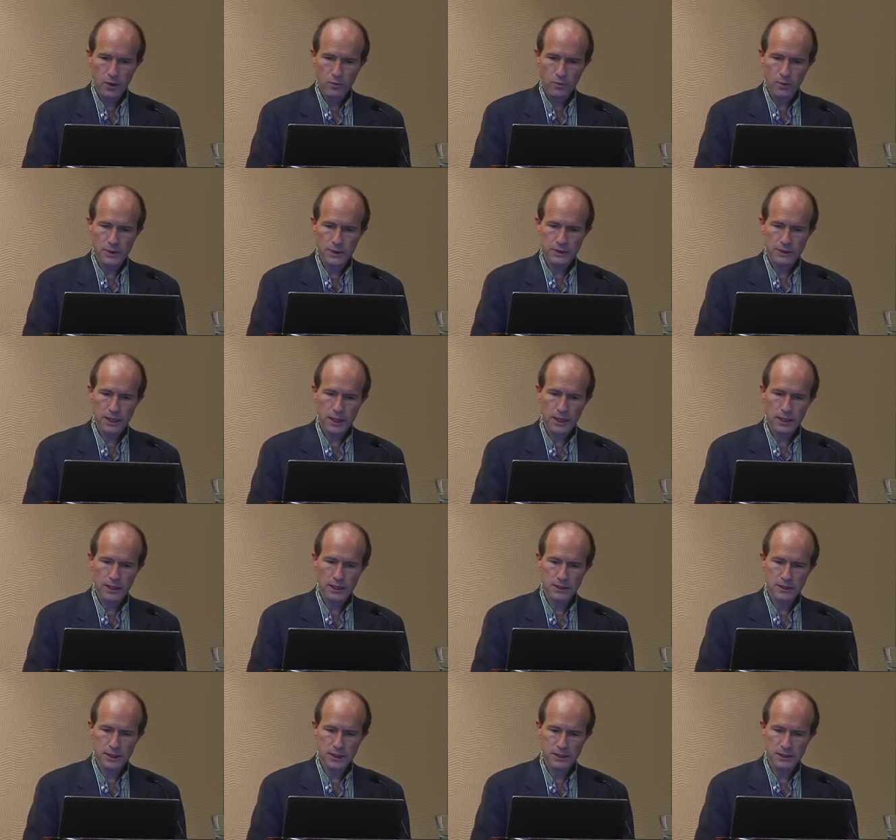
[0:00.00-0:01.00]
We
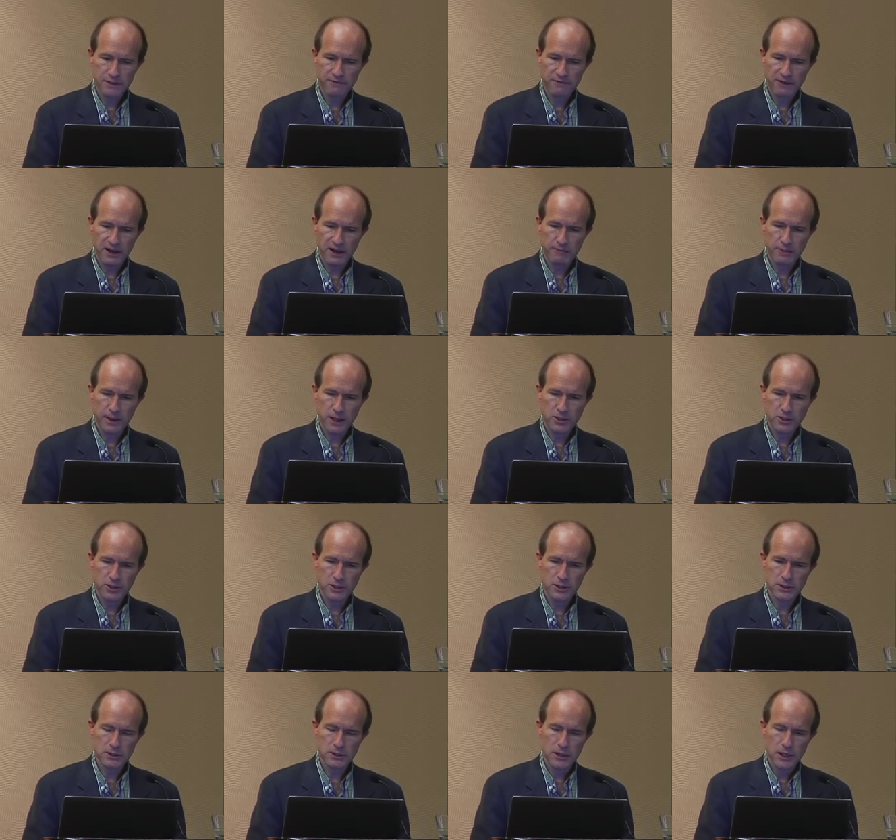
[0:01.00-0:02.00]
studied 65
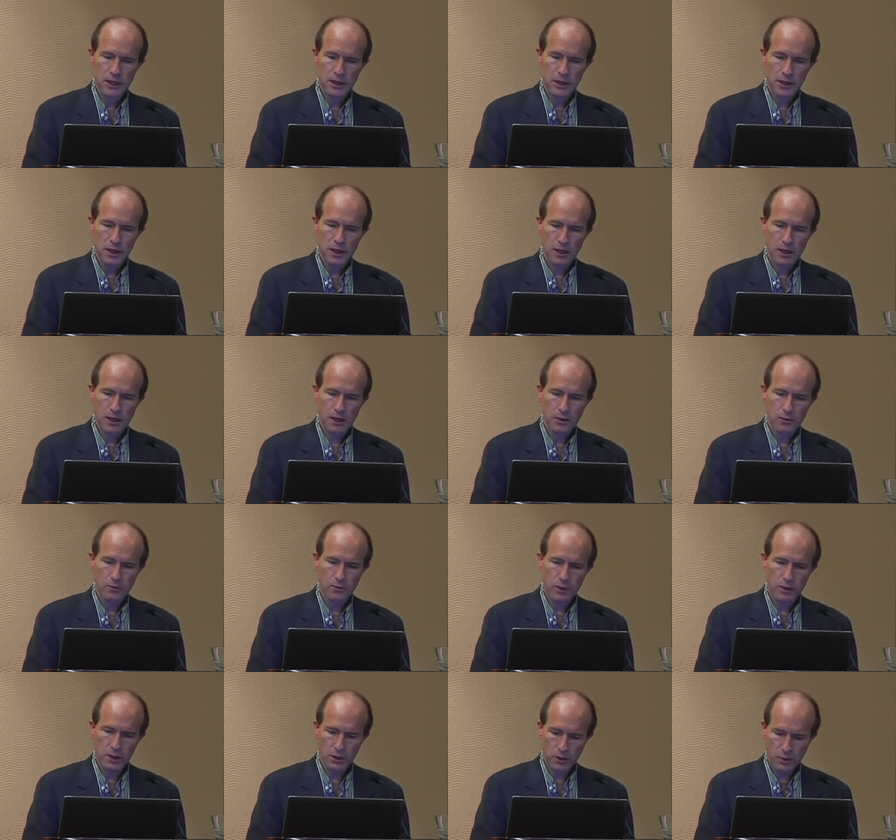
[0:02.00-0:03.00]
patients
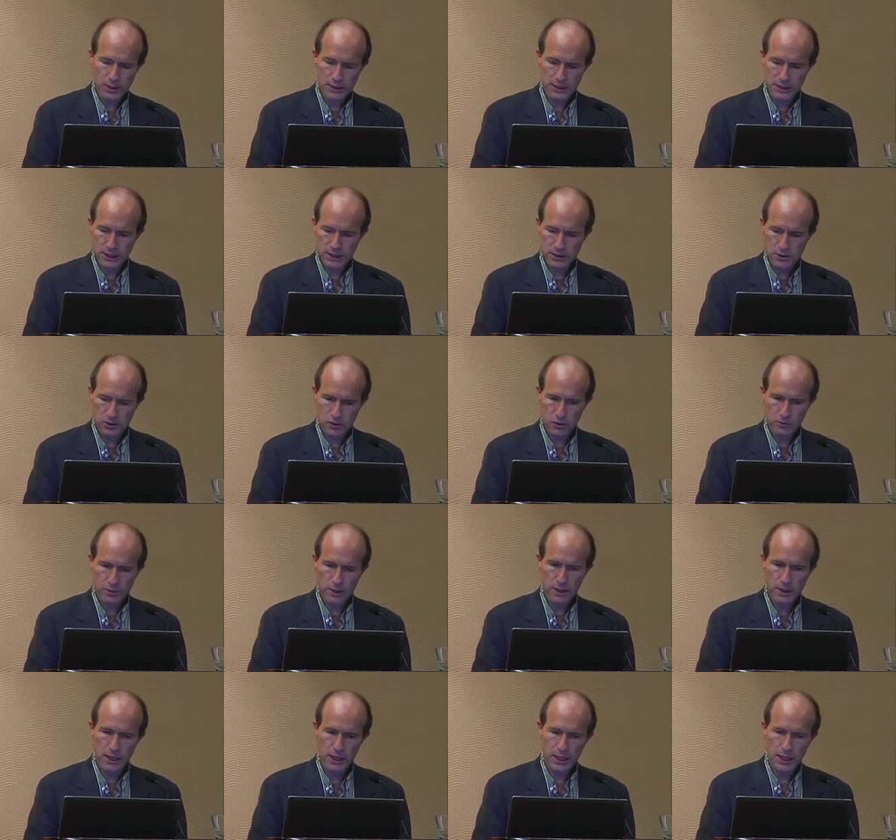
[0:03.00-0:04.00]
with Loeys-Dietz syndrome
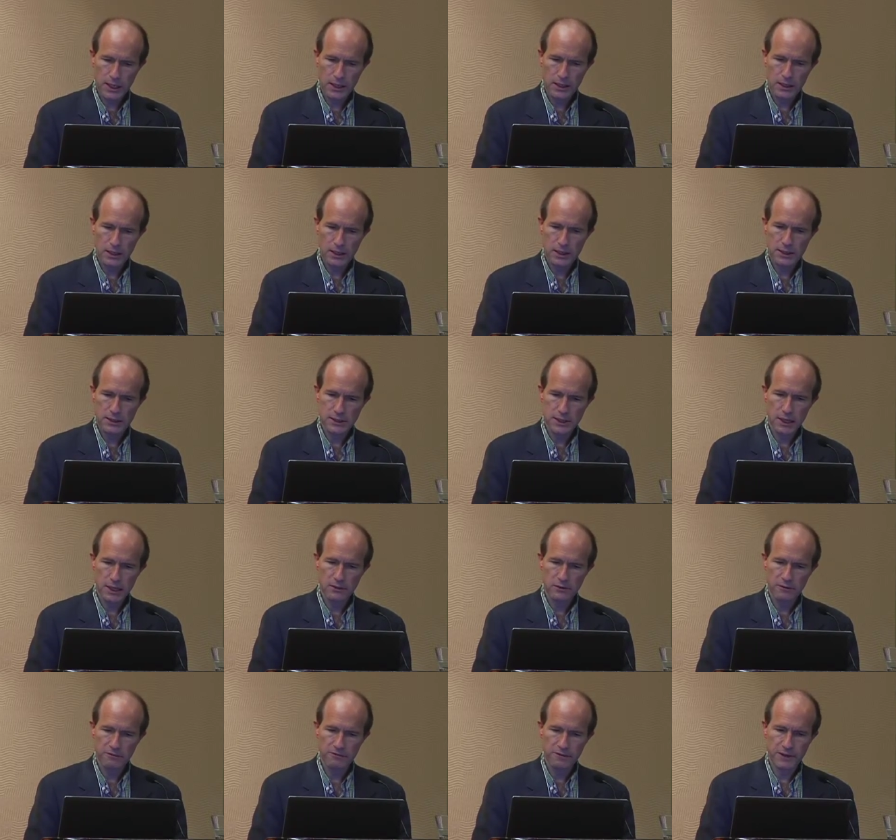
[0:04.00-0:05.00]
looking at the
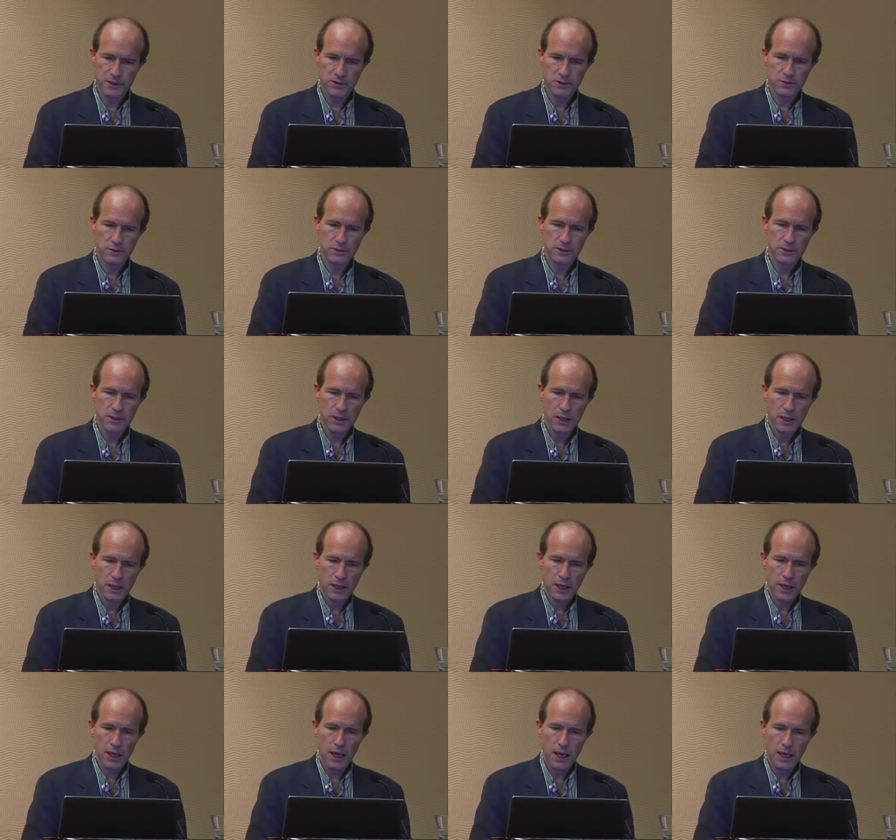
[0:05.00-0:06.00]
skeletal features,
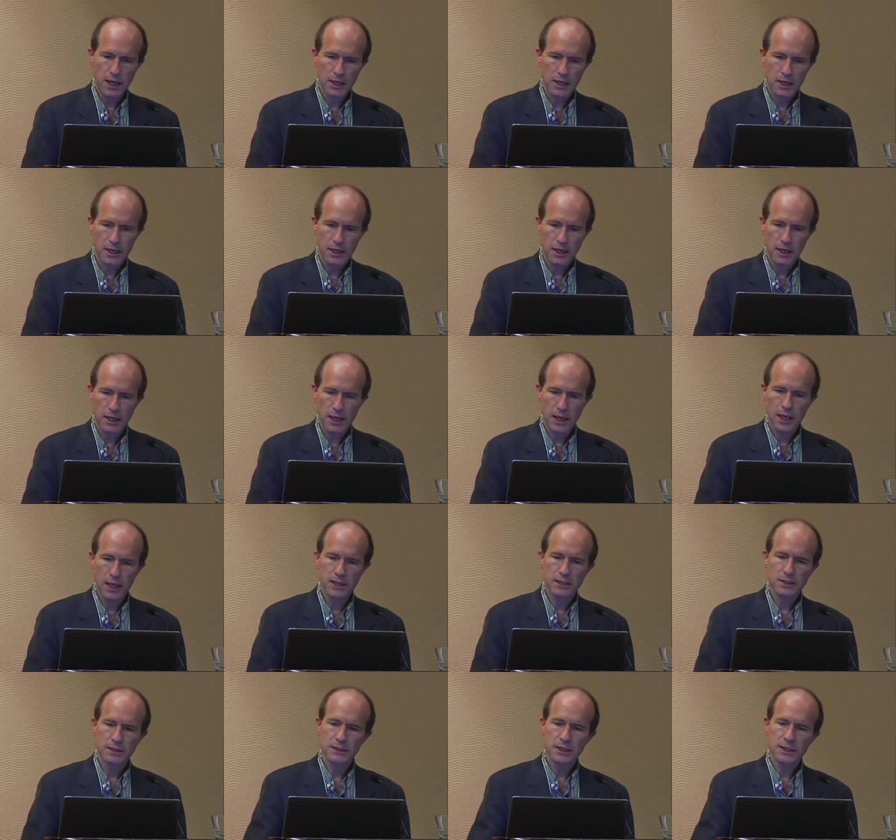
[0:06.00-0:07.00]
and
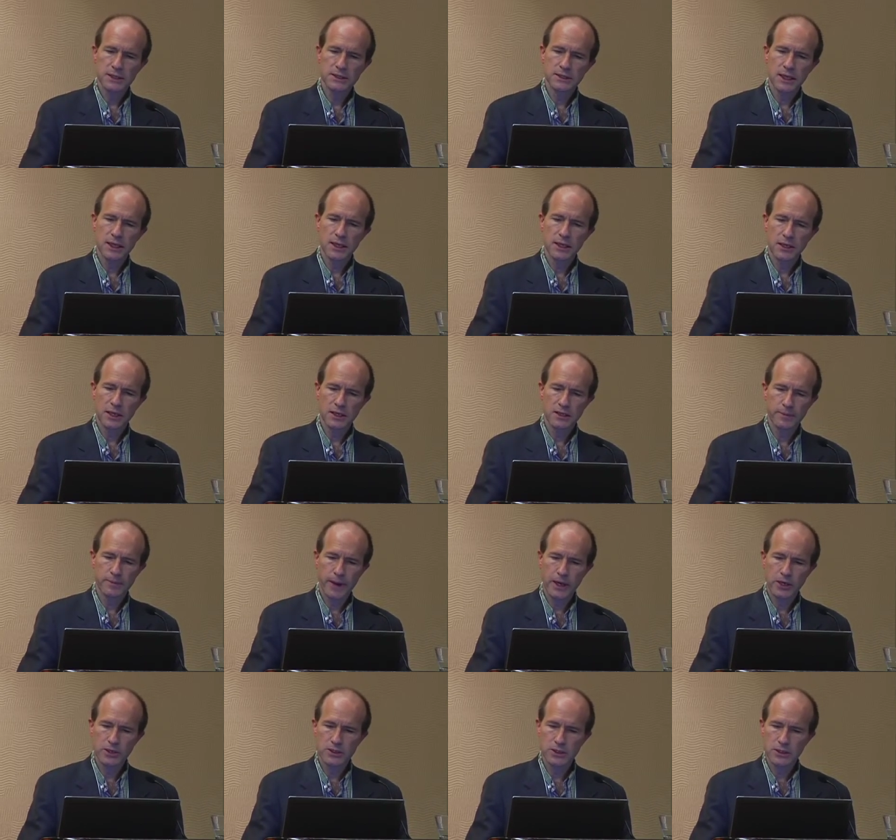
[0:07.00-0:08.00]
in 16 of these
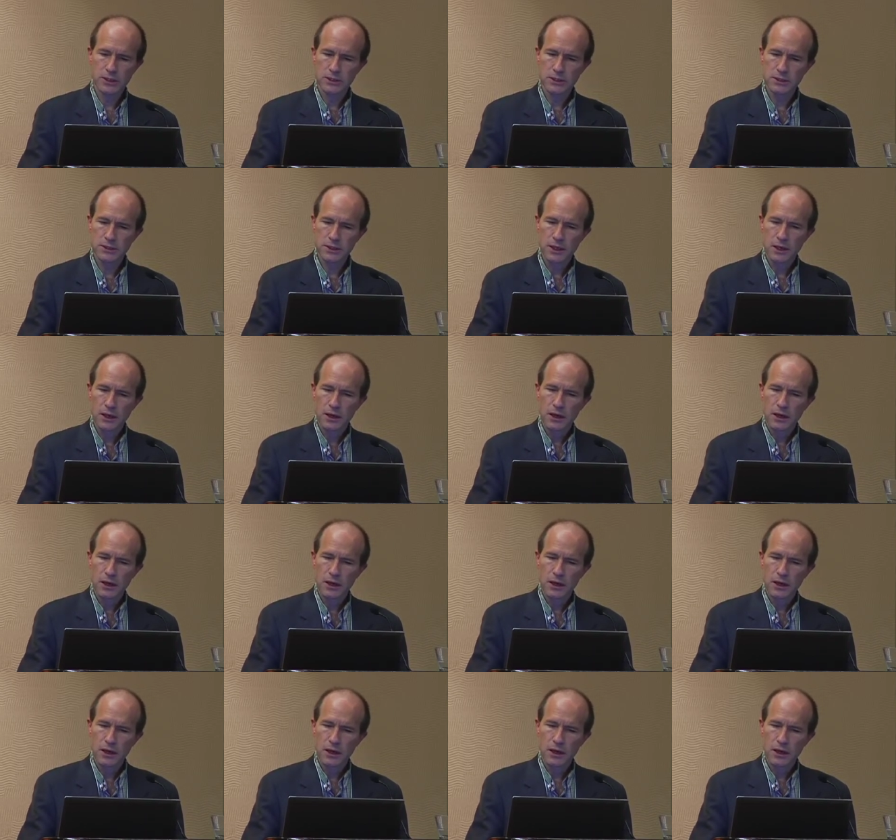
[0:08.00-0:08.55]
patients,